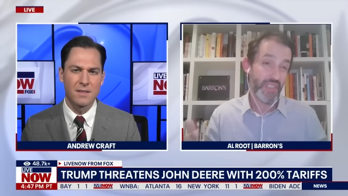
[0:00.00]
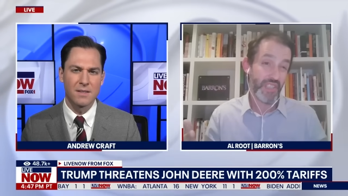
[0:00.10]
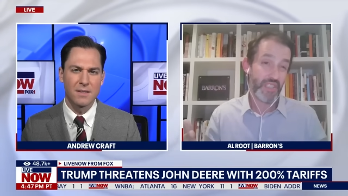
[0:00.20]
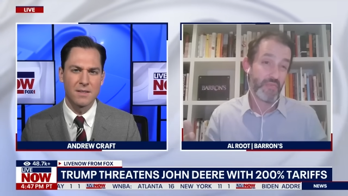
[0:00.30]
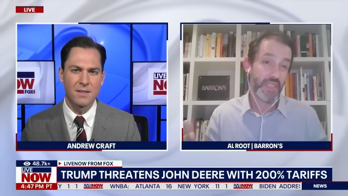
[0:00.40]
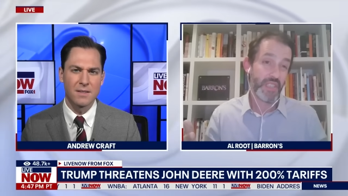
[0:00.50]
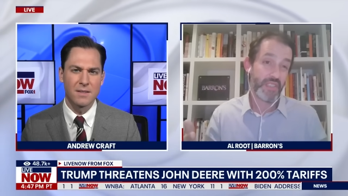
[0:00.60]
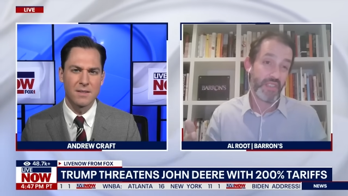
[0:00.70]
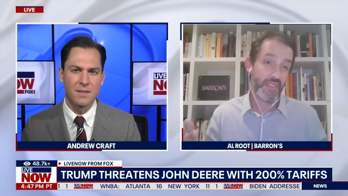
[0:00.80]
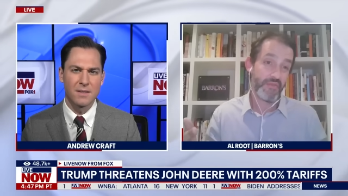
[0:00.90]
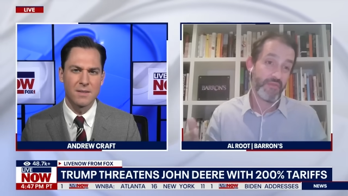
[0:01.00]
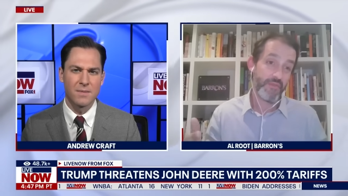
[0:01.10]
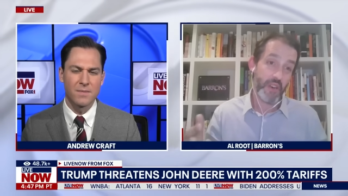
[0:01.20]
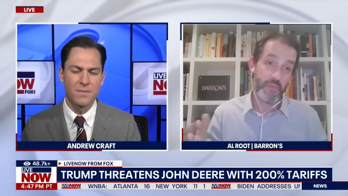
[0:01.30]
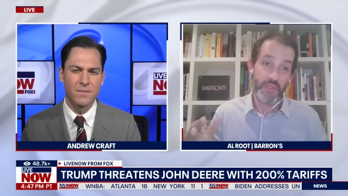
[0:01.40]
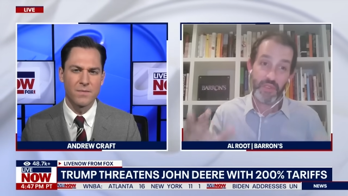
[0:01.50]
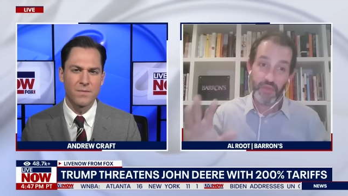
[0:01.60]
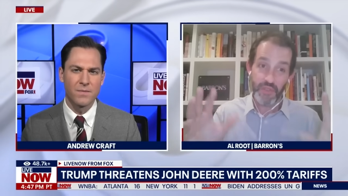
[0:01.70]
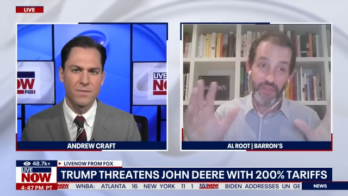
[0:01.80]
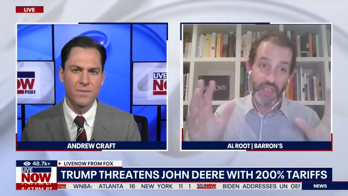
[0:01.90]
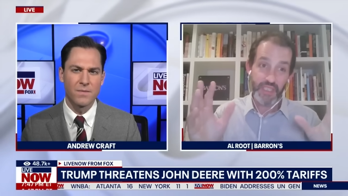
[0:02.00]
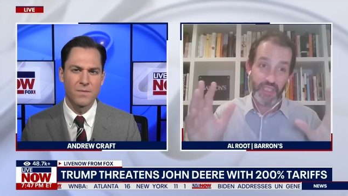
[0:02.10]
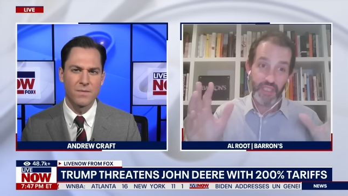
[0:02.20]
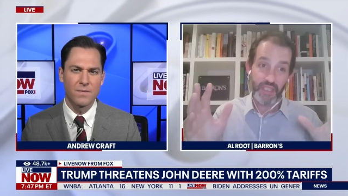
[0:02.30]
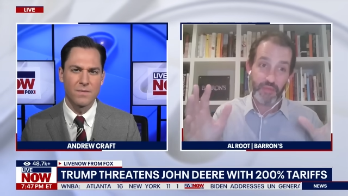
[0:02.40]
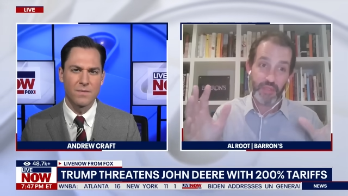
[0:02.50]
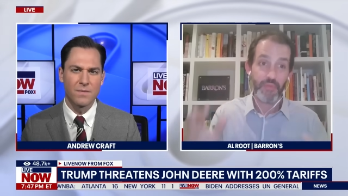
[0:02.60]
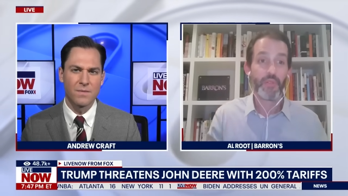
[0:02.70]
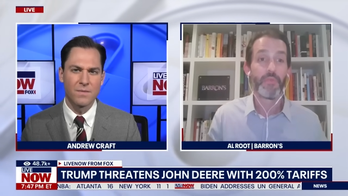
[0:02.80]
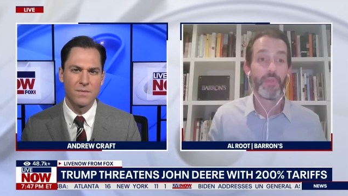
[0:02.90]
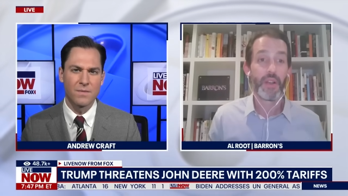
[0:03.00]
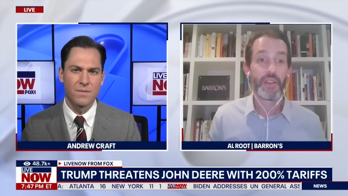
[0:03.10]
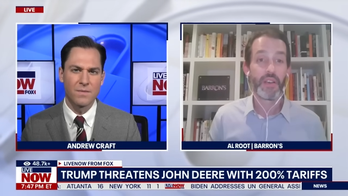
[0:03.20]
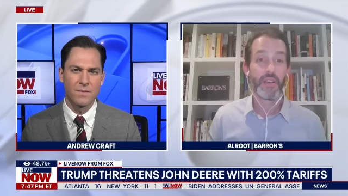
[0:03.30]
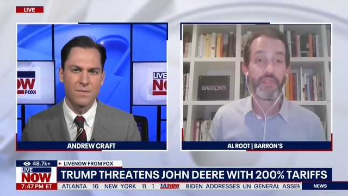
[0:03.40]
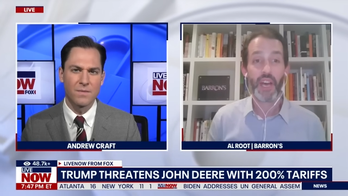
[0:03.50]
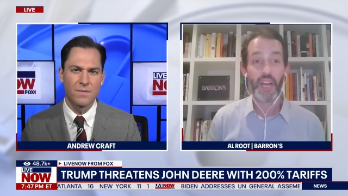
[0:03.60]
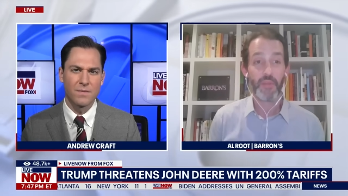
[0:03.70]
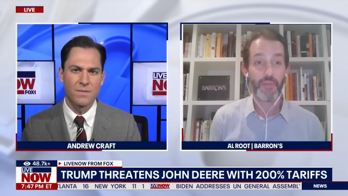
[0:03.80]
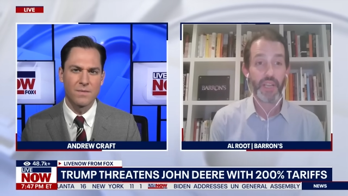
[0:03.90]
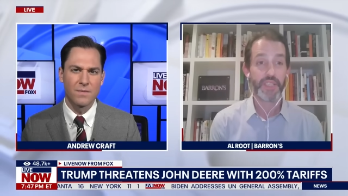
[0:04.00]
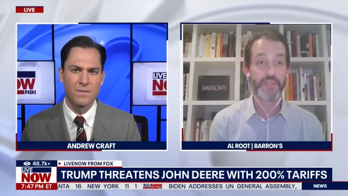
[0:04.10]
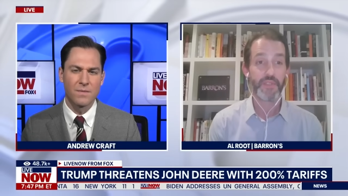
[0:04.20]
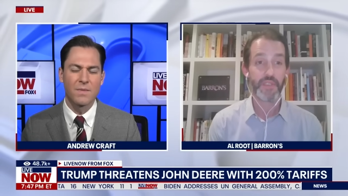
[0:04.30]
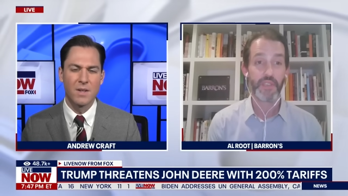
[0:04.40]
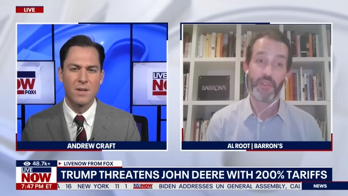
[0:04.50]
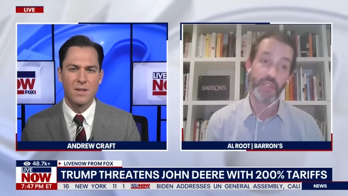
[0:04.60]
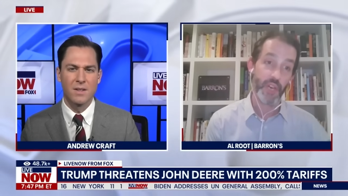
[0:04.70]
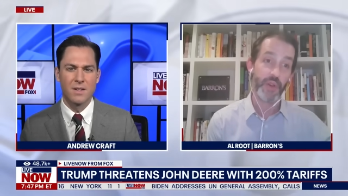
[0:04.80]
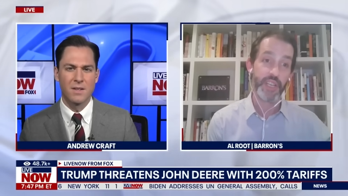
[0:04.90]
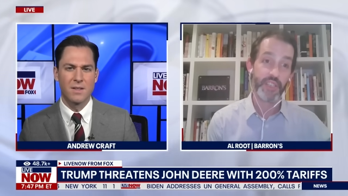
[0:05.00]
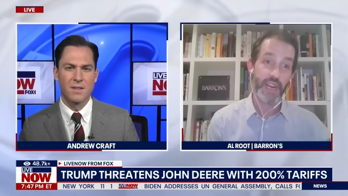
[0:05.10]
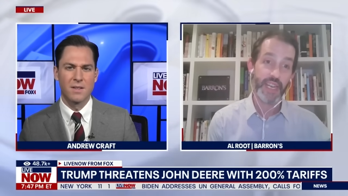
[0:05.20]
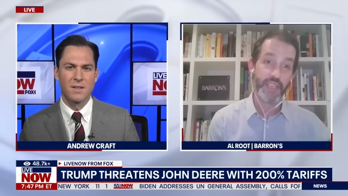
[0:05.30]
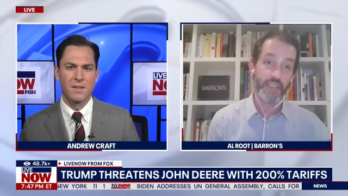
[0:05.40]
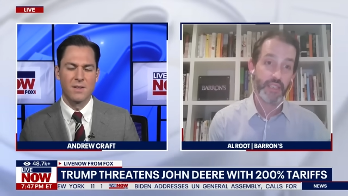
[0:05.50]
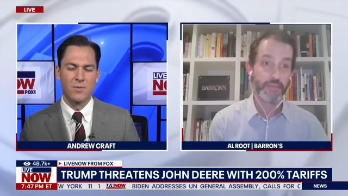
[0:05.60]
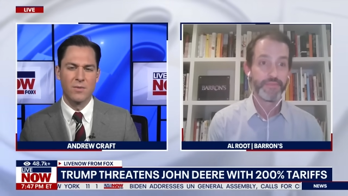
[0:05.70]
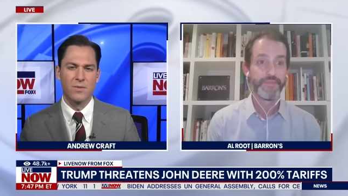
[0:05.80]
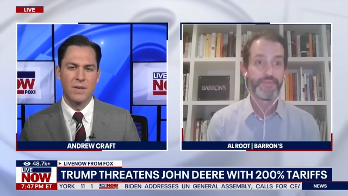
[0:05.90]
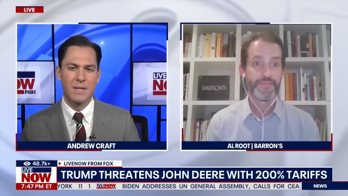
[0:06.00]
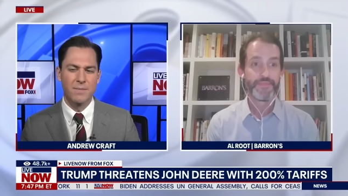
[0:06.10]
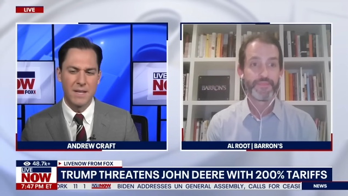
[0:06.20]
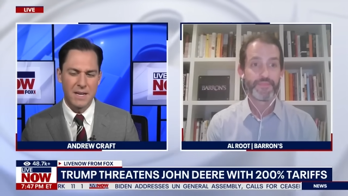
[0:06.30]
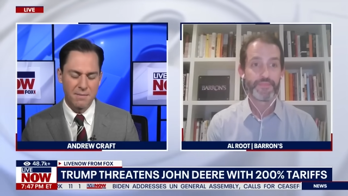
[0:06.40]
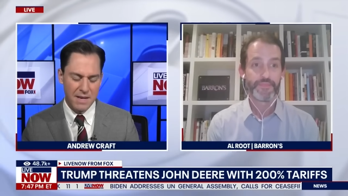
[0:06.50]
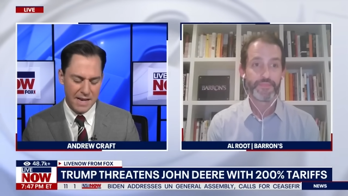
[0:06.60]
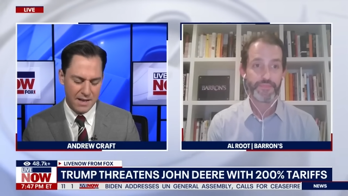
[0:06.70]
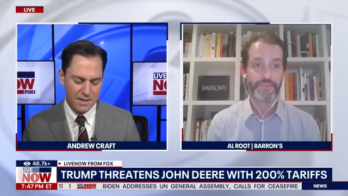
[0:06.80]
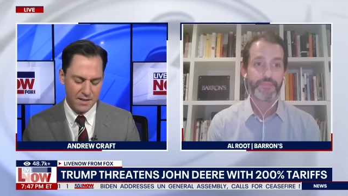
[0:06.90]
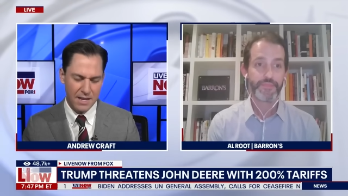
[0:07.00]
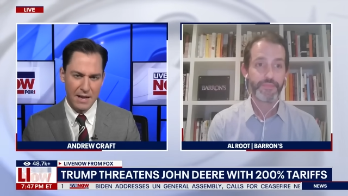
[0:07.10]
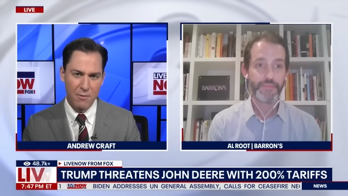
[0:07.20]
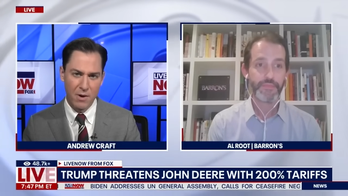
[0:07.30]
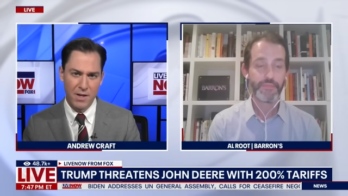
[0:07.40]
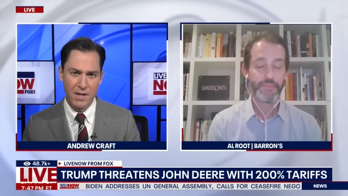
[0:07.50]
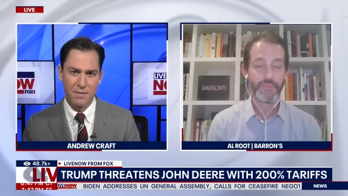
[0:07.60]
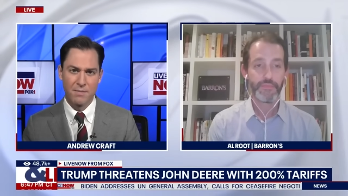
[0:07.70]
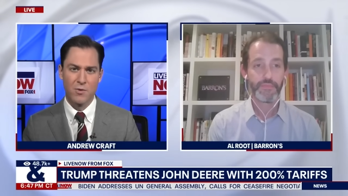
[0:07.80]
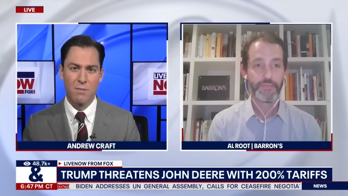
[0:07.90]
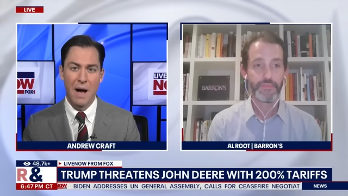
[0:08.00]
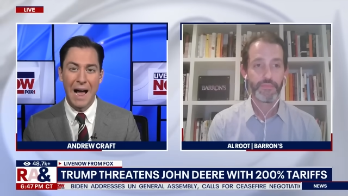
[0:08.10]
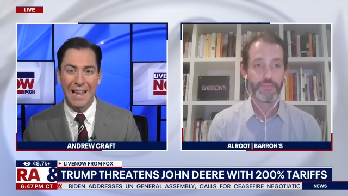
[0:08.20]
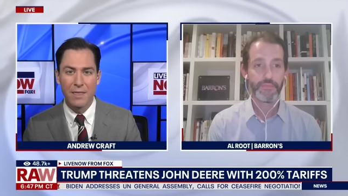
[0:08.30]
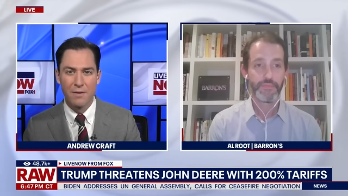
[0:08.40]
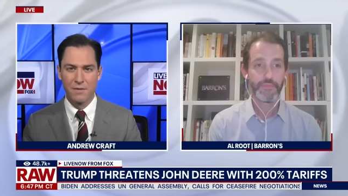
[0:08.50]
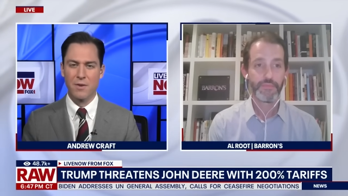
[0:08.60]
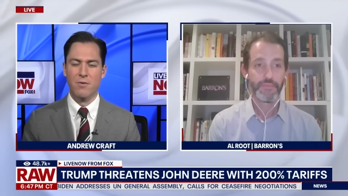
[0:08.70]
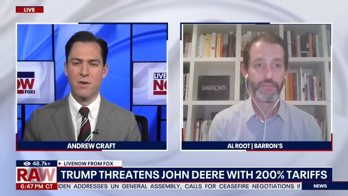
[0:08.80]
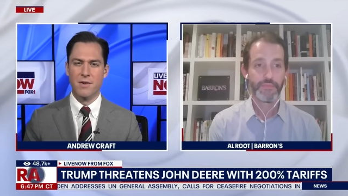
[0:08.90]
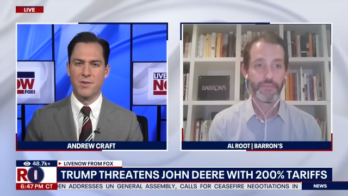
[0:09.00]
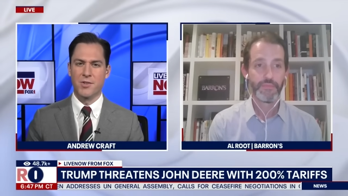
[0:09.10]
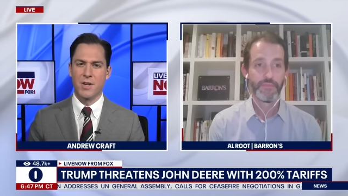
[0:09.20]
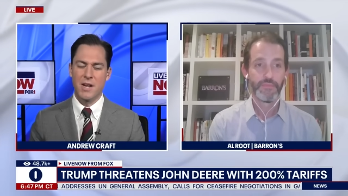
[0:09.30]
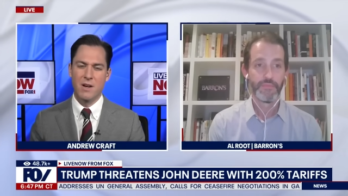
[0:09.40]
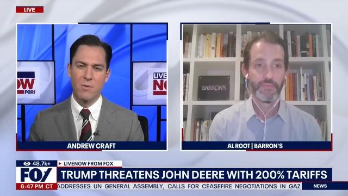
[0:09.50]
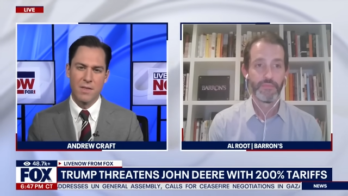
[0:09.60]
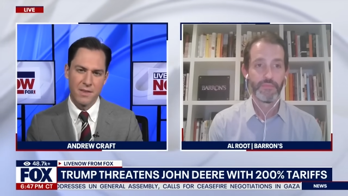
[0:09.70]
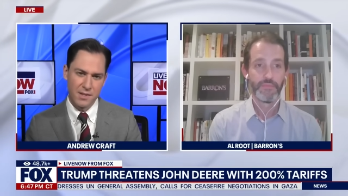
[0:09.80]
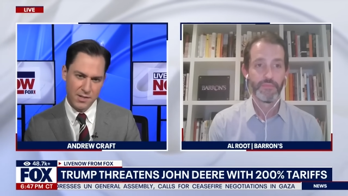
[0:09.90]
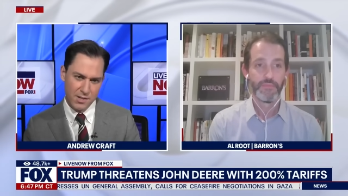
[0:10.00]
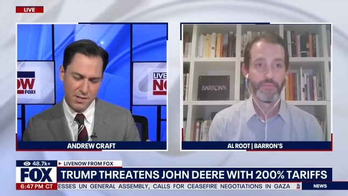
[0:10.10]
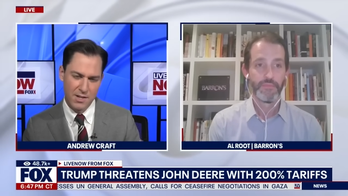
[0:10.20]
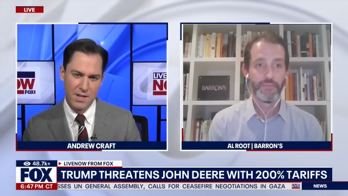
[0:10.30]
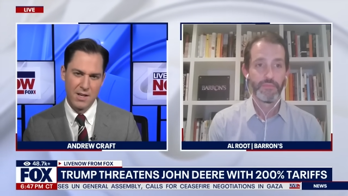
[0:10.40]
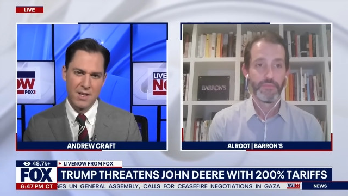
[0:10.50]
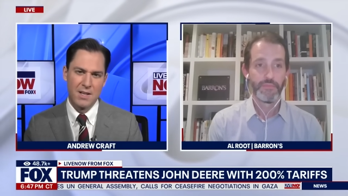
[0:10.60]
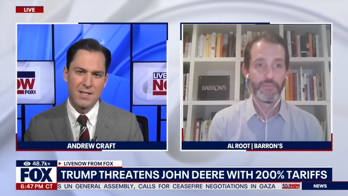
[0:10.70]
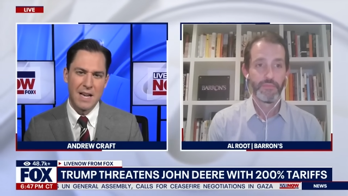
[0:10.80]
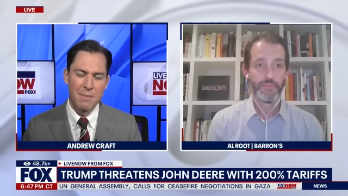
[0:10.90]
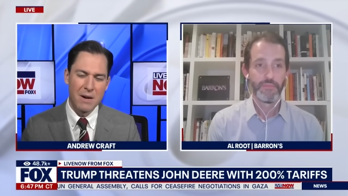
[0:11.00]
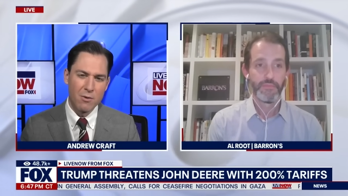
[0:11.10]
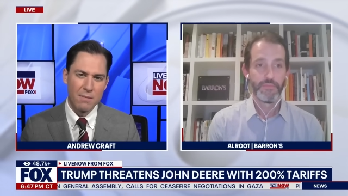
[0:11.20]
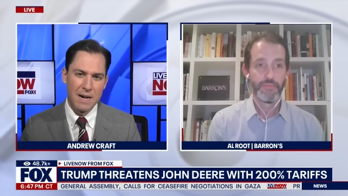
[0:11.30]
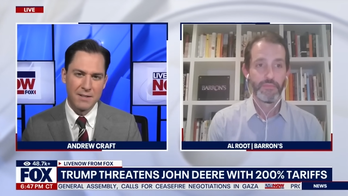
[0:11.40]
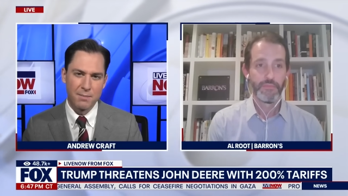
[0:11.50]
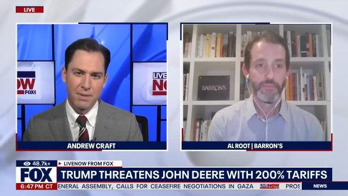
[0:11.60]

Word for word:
Speaker 1: pretty just means, you know, farmers would face a little bit more uh, of a higher price for, you know, a low-end tractor.
Speaker 2: Right. Um, Al, I want to remind the viewers uh, with this soundbite we're about to